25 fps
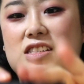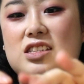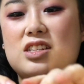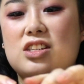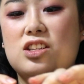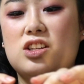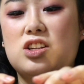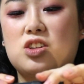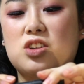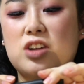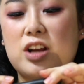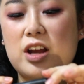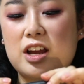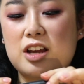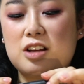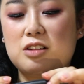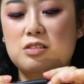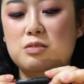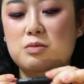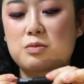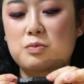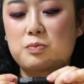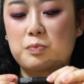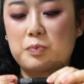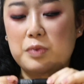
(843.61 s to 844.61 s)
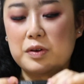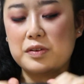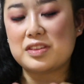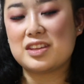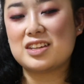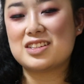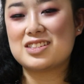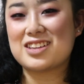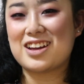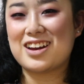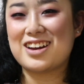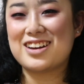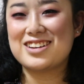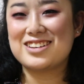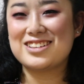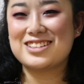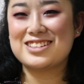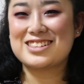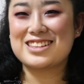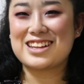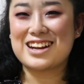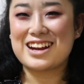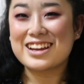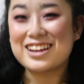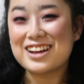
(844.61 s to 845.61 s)
is a trial birthday size
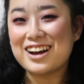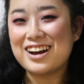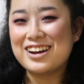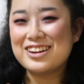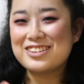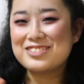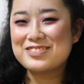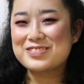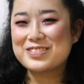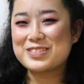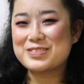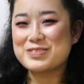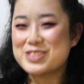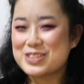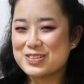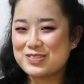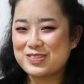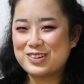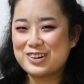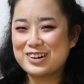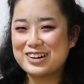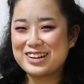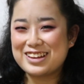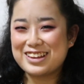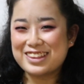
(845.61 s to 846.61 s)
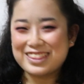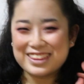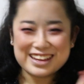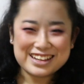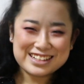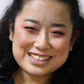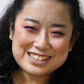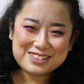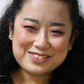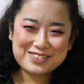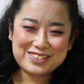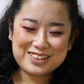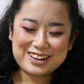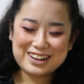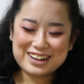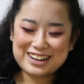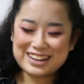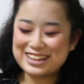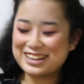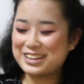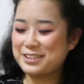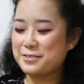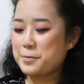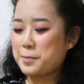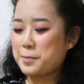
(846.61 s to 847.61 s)
that I got from Sephora. Thanks, Sephora.